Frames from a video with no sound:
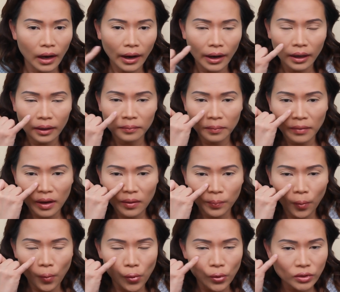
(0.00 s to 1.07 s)
My
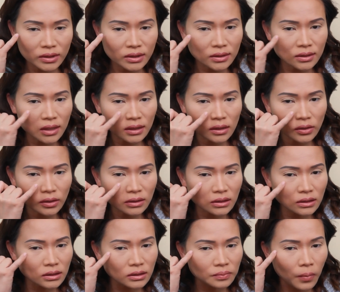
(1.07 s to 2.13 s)
pores that look
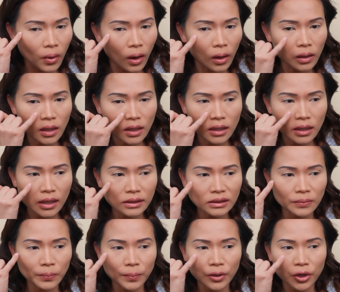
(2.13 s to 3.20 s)
smaller,
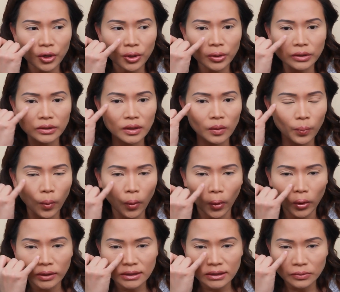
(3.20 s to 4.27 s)
it's blurred the
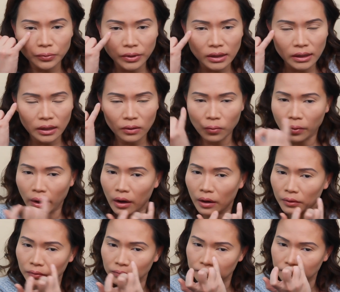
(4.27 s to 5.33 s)
pores really
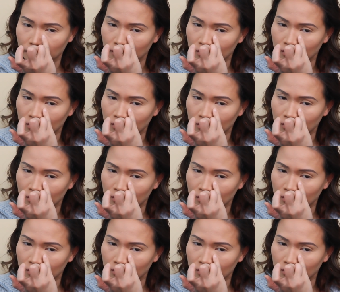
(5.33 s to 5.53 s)
well.